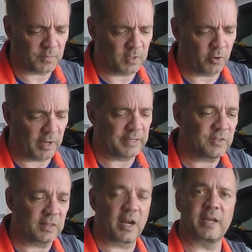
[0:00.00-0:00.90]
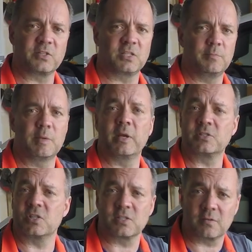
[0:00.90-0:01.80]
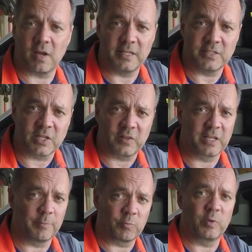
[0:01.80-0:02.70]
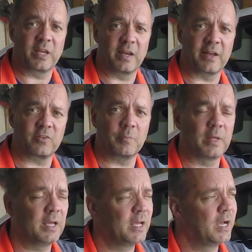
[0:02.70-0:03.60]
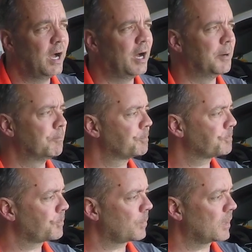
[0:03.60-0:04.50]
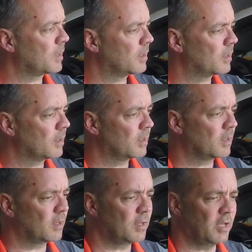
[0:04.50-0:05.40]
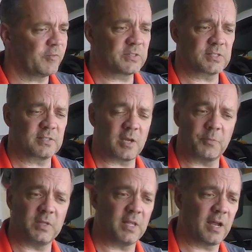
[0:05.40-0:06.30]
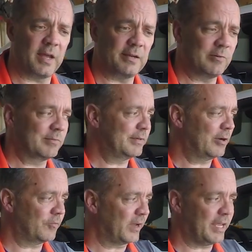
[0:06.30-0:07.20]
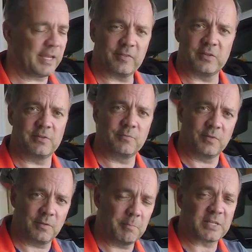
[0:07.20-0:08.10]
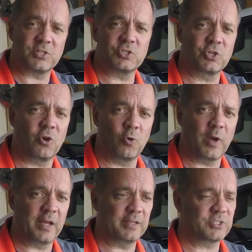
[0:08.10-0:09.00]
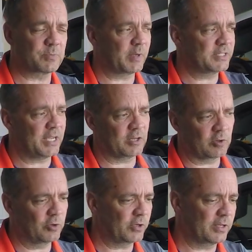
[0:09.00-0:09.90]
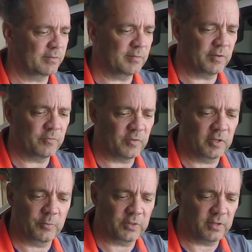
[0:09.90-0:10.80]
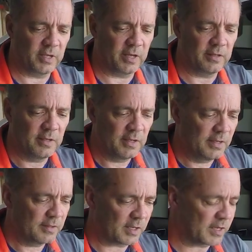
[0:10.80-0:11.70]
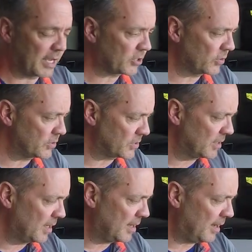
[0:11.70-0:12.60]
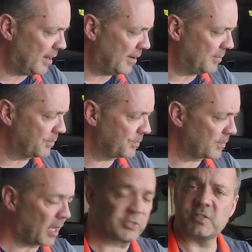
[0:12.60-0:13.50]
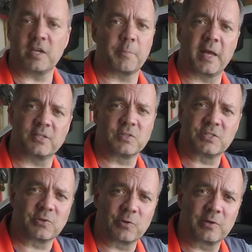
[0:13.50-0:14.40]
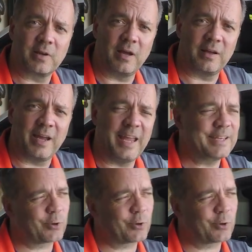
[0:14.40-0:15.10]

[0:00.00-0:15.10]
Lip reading: anything that I can see. Maybe it's just I need to clean them and reconnect them. If it's something that I don't, if I can't get the message to go away just by taking a look and filling with the connectors, I'll just take it back to the dealer. I hate